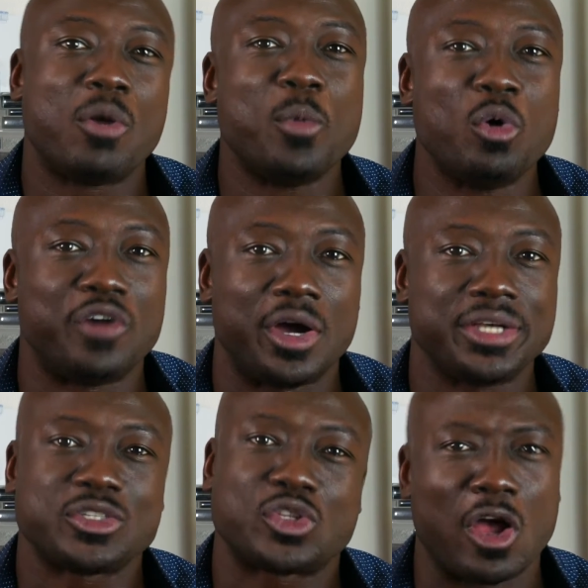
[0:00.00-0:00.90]
move on
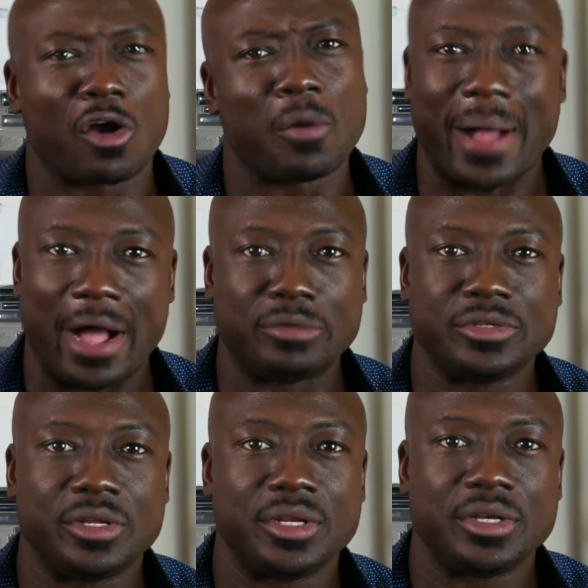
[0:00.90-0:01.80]
to talk
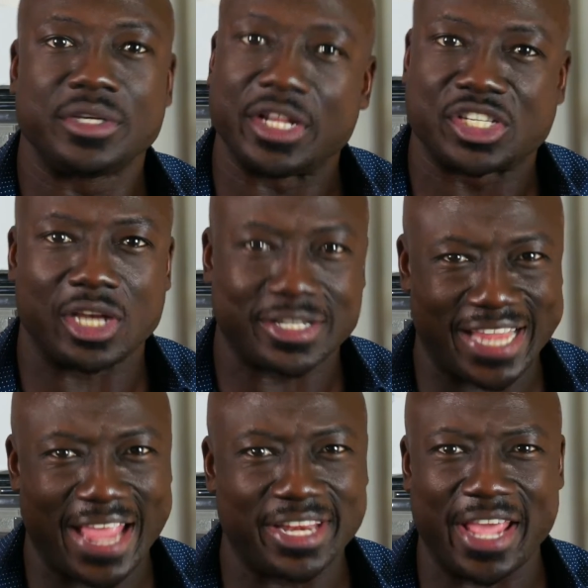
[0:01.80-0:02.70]
about this
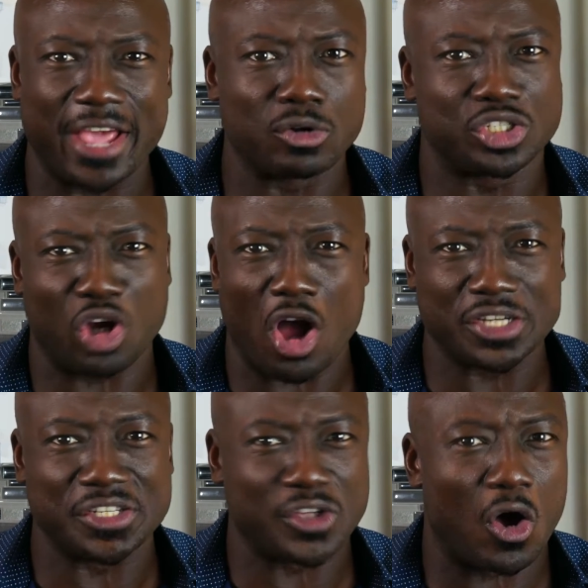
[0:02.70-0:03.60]
San Diego
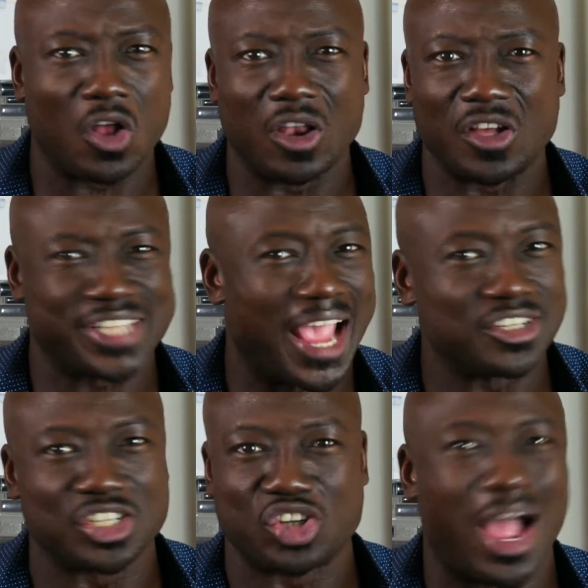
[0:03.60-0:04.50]
Chargers or Los
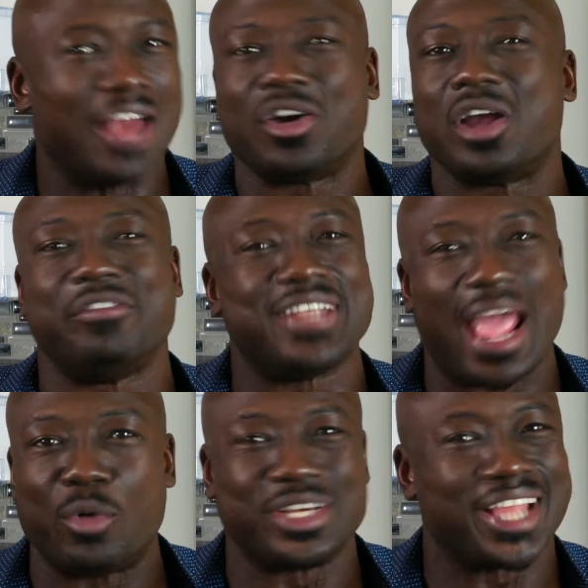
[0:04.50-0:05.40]
Angeles Chargers. I don't give a
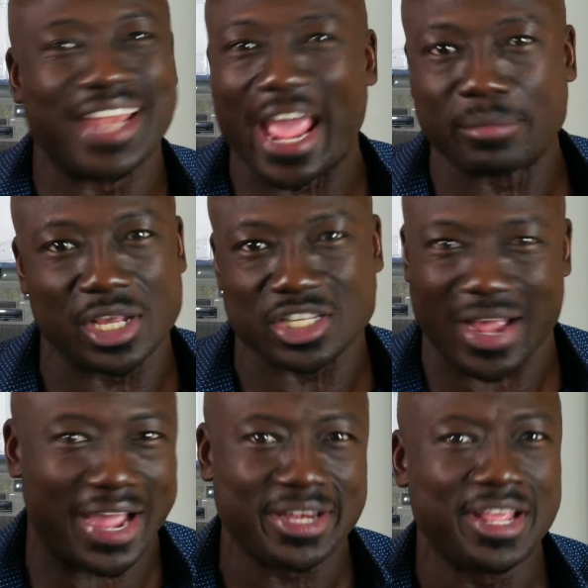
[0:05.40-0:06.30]
damn what their name is, all
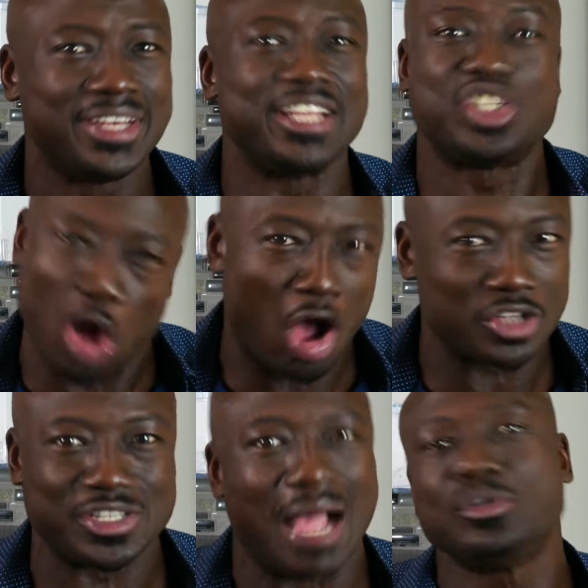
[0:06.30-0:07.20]
right? The
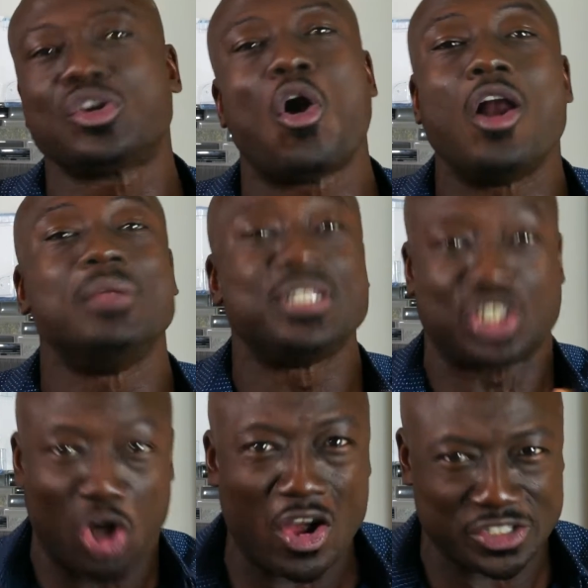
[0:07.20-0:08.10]
Chargers. I'm just calling them the
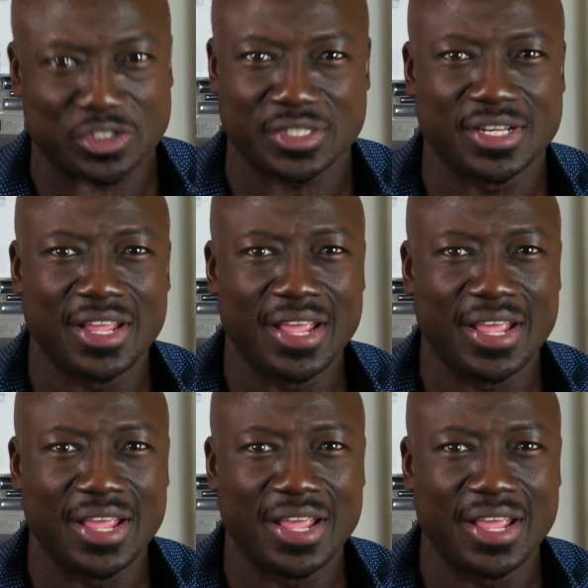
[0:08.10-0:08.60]
Chargers.